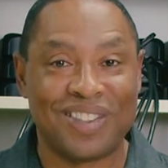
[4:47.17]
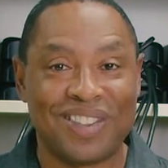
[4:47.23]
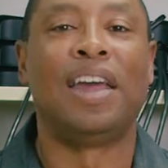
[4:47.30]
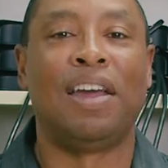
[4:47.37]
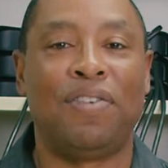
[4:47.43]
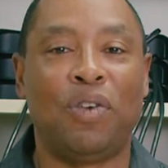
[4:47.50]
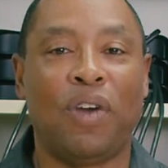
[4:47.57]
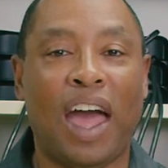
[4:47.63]

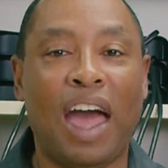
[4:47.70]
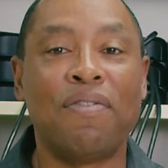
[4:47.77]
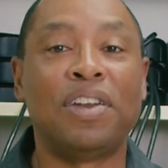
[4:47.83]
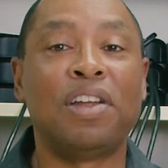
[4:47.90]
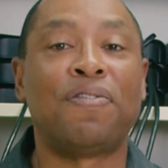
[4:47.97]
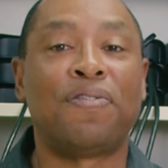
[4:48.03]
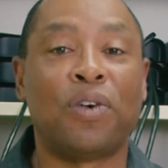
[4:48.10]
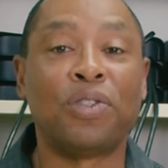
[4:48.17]
If you have
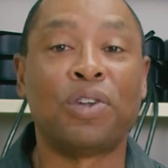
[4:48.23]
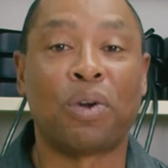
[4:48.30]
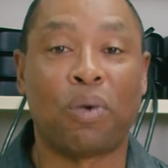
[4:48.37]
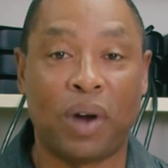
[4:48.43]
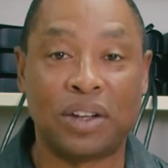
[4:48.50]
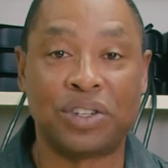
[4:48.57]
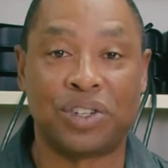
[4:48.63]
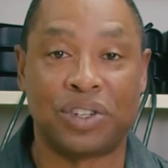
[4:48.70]
any further
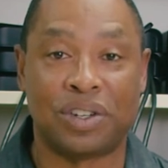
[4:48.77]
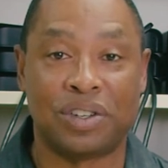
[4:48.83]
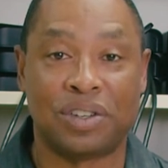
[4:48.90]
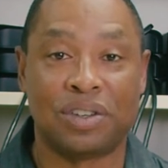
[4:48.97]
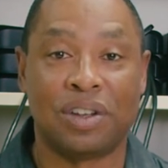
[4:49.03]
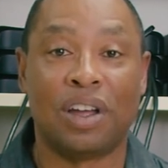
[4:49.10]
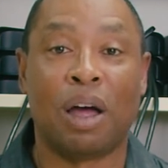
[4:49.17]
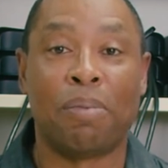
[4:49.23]

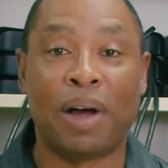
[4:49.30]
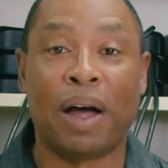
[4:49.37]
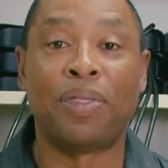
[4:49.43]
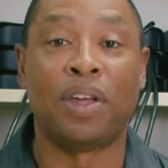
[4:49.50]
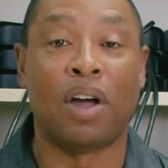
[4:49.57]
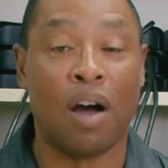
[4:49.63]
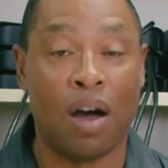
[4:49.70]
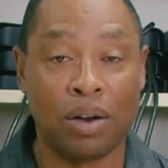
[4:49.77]
questions about
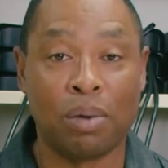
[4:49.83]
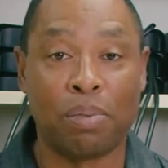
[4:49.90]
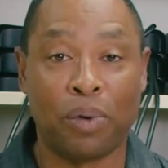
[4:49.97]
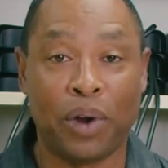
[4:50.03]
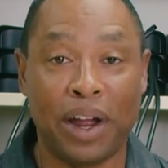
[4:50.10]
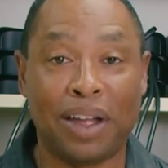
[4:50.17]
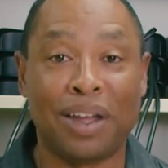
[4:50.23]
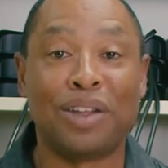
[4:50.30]
the
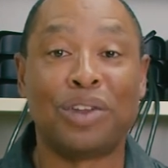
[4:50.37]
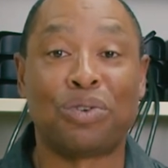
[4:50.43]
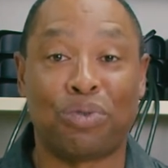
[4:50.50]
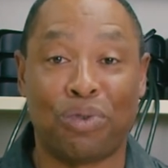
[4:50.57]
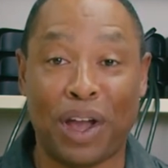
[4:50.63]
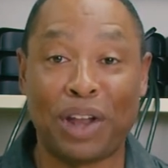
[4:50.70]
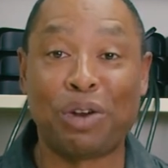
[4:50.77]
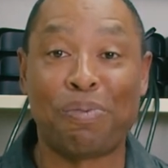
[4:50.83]
Autowbrake
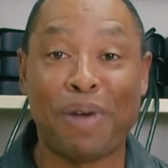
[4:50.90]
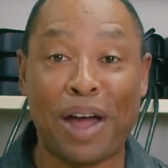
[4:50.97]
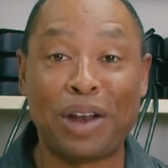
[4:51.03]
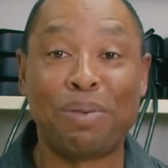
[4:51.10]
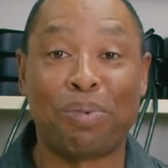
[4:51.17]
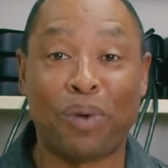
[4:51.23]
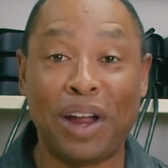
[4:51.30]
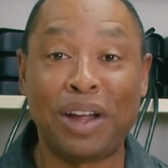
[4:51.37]

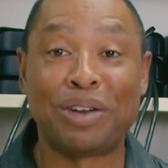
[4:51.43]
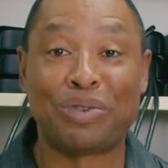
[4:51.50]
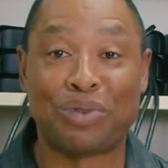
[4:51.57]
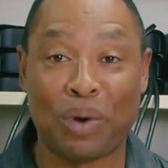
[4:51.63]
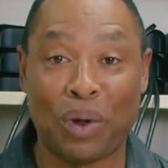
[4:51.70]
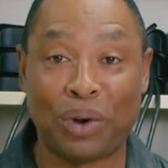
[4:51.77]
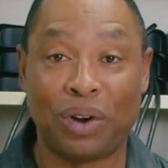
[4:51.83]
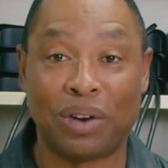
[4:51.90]
trailer-mounted brake
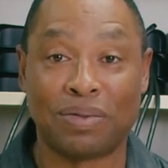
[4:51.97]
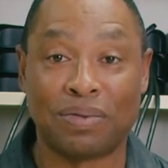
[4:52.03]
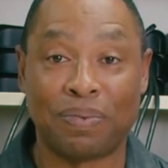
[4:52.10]
controller,